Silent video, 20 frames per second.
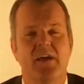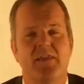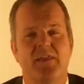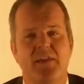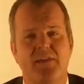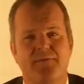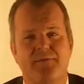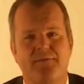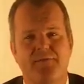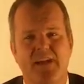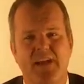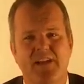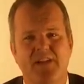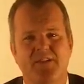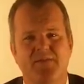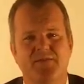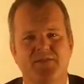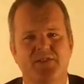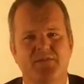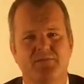the effect
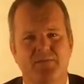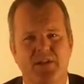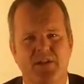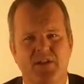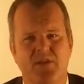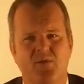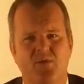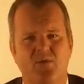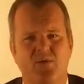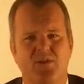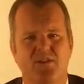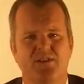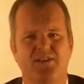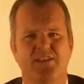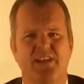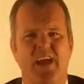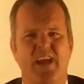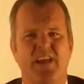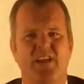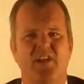of splitting
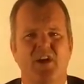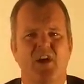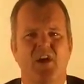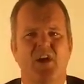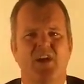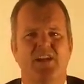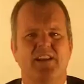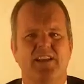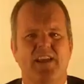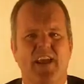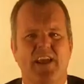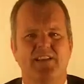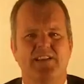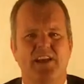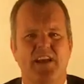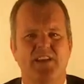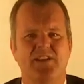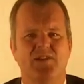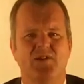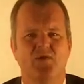orders and
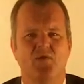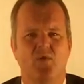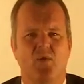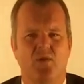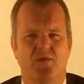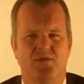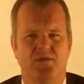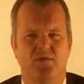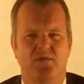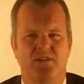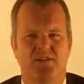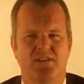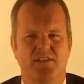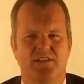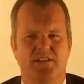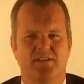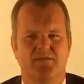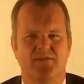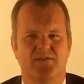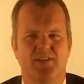taxation
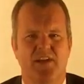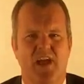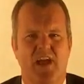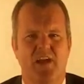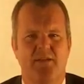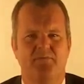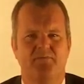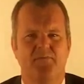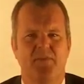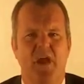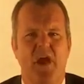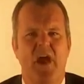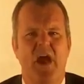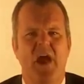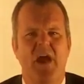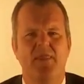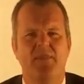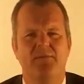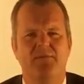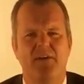consequences of same,
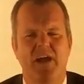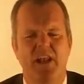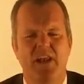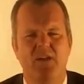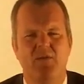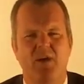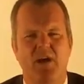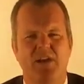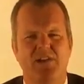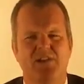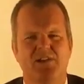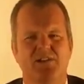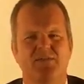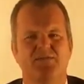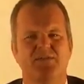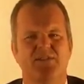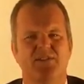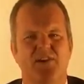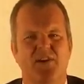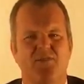and the valuation of
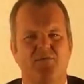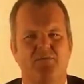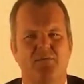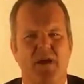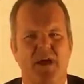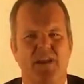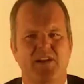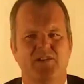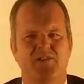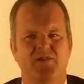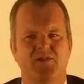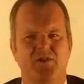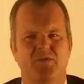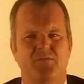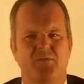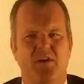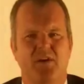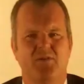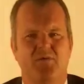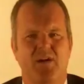self-managed
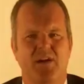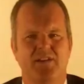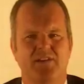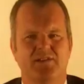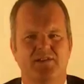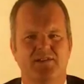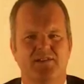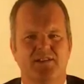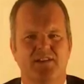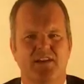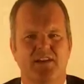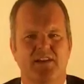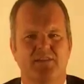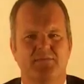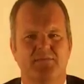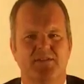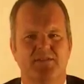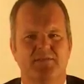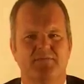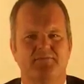superannuation
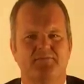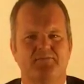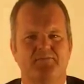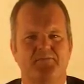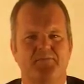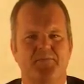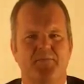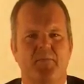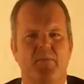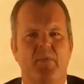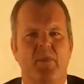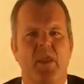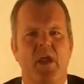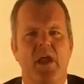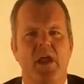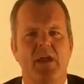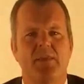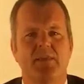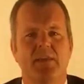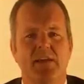schemes.
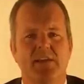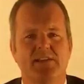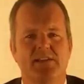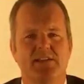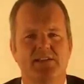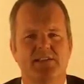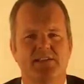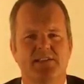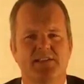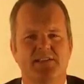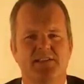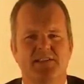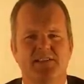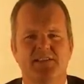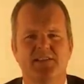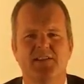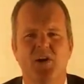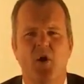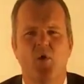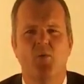In these
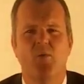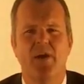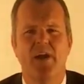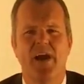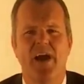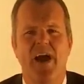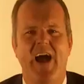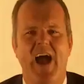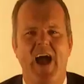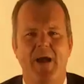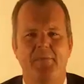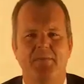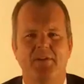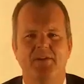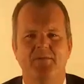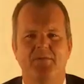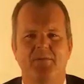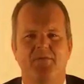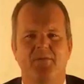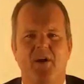instances, we are happy
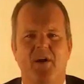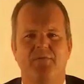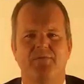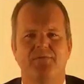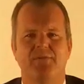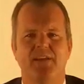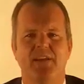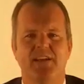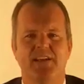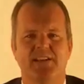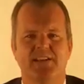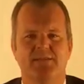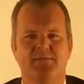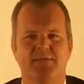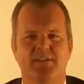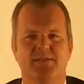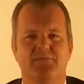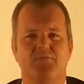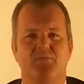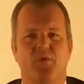to provide fee
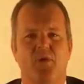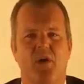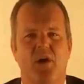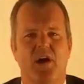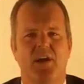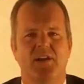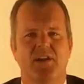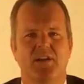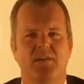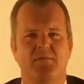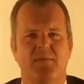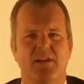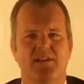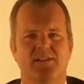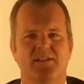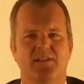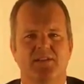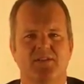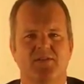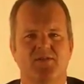estimates prior to
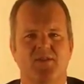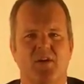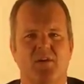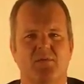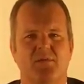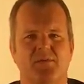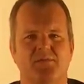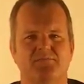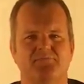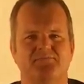commencing the job.